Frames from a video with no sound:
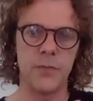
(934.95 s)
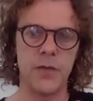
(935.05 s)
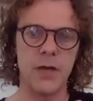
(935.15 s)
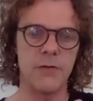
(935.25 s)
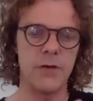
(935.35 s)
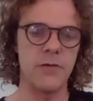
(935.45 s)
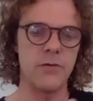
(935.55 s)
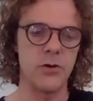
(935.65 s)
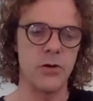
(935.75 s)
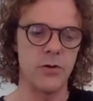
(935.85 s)
Now, as
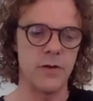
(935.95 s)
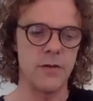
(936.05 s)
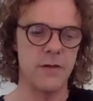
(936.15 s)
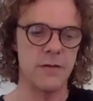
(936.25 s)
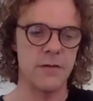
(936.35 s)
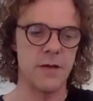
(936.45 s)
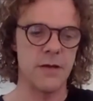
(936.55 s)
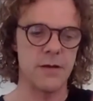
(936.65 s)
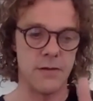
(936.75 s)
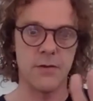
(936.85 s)
you notice, is
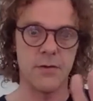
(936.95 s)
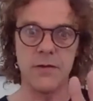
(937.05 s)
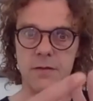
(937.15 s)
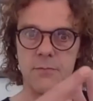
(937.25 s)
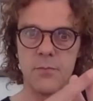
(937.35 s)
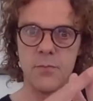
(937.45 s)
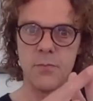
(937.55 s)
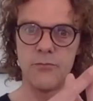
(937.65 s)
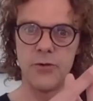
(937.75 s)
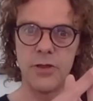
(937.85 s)
that, so it's
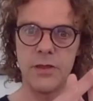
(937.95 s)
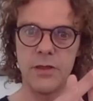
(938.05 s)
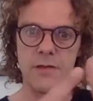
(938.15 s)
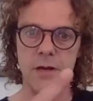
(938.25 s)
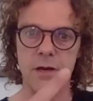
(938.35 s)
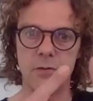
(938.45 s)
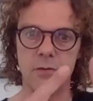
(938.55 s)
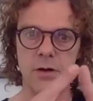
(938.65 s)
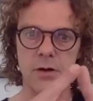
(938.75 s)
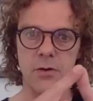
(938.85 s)
breathing
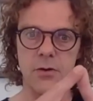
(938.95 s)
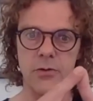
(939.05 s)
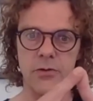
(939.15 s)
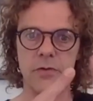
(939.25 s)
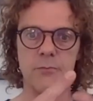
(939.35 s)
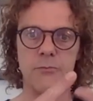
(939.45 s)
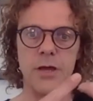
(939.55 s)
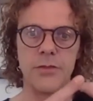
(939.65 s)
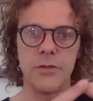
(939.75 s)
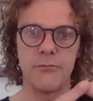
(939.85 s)
slower, holding the
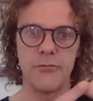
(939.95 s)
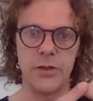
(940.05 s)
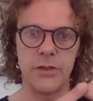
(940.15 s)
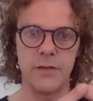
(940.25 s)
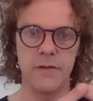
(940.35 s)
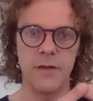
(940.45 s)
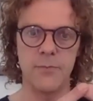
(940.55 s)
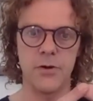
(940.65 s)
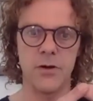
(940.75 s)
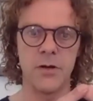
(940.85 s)
breath, breathing deeper.